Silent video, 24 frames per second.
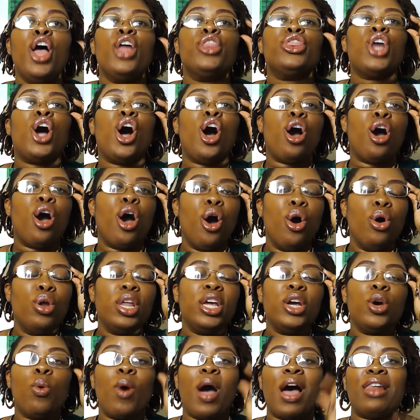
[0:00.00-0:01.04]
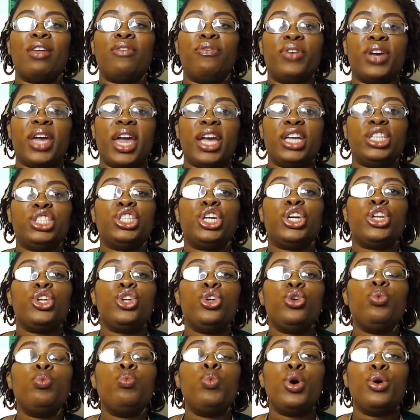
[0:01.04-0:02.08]
The only qualification
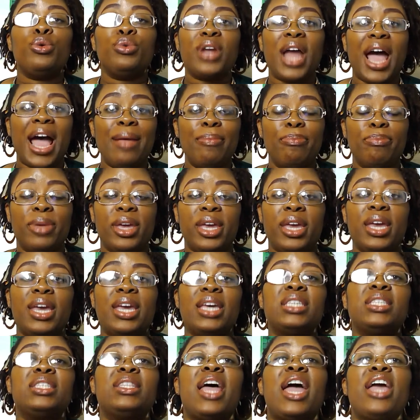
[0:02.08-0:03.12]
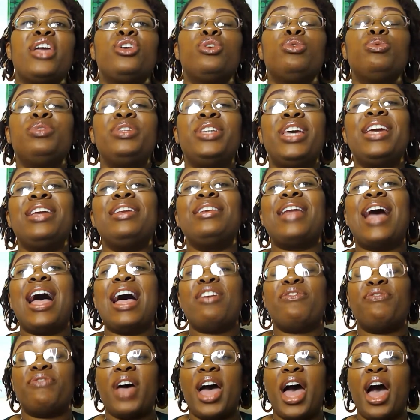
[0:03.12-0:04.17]
you will not meet is that you did
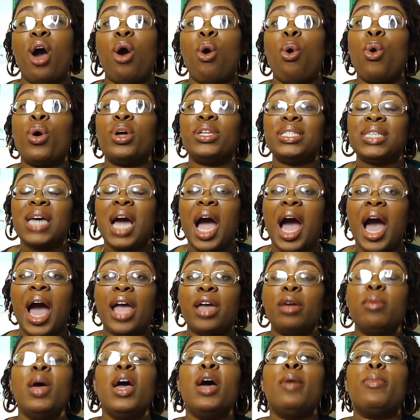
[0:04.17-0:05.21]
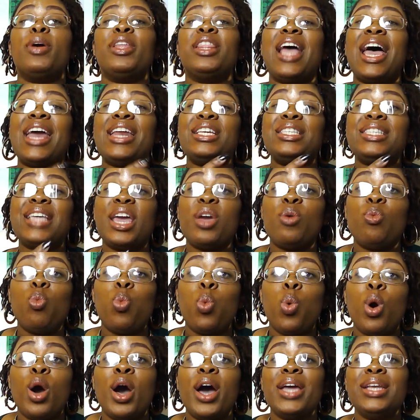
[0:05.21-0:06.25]
not file on time, but that is a
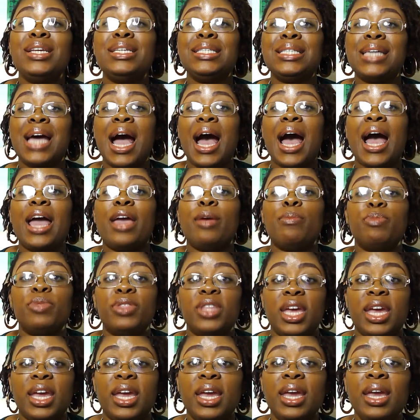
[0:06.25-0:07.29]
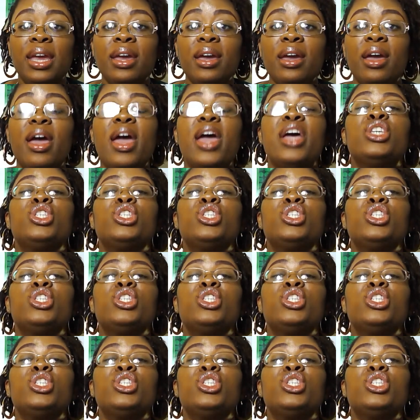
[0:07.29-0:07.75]
one-time thing,